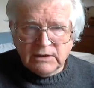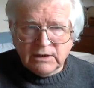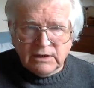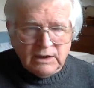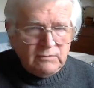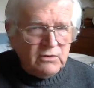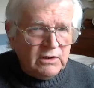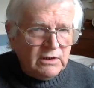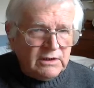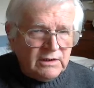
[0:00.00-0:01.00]
And I'm
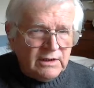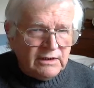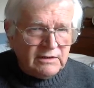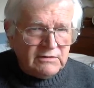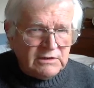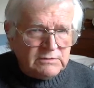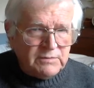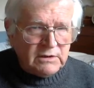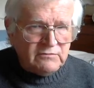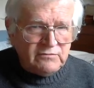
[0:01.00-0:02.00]
really glad. I think it's
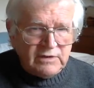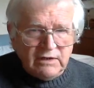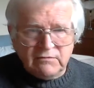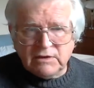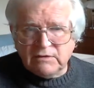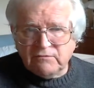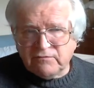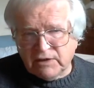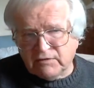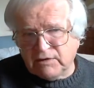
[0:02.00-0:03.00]
been a very,
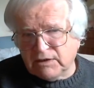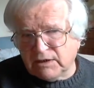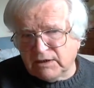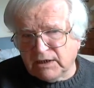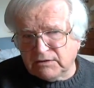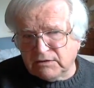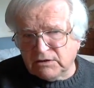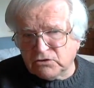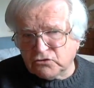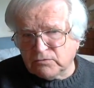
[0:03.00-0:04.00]
very neglected
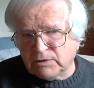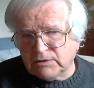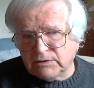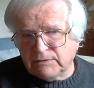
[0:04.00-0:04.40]
instrument.